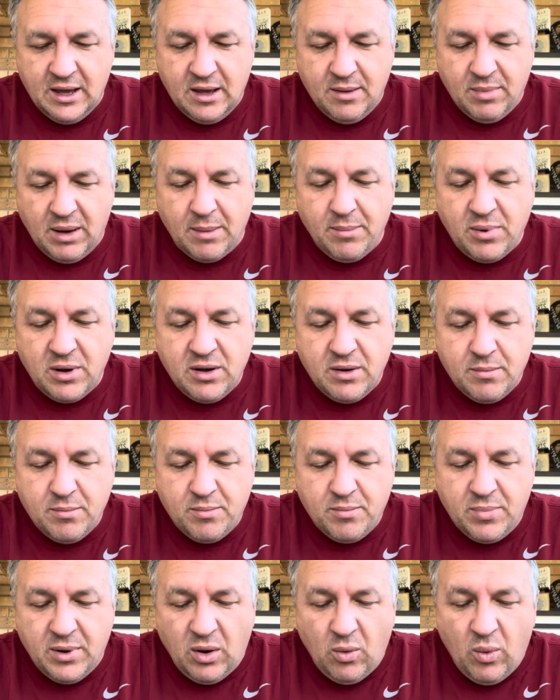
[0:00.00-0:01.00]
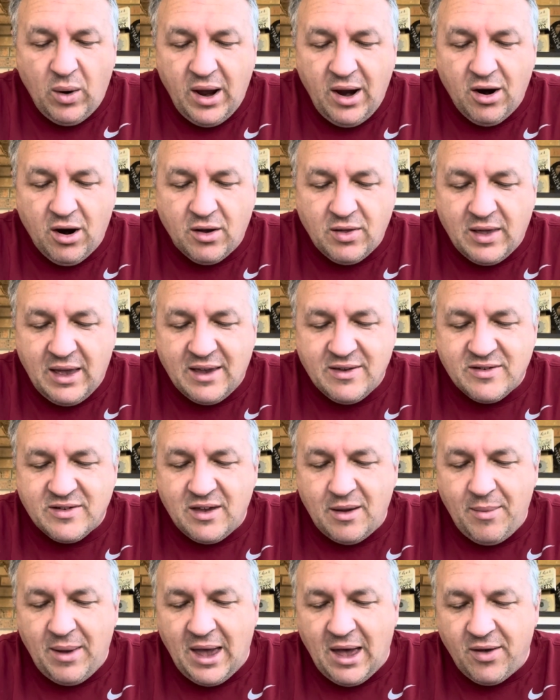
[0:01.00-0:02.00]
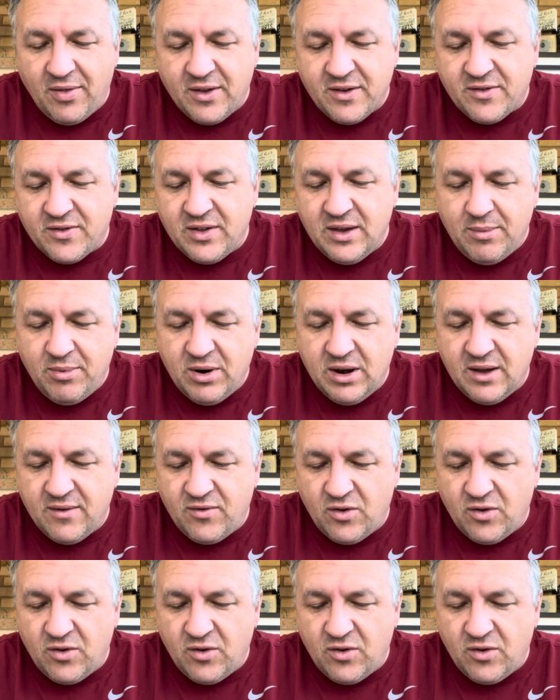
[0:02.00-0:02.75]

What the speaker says: But beware lest somehow this liberty of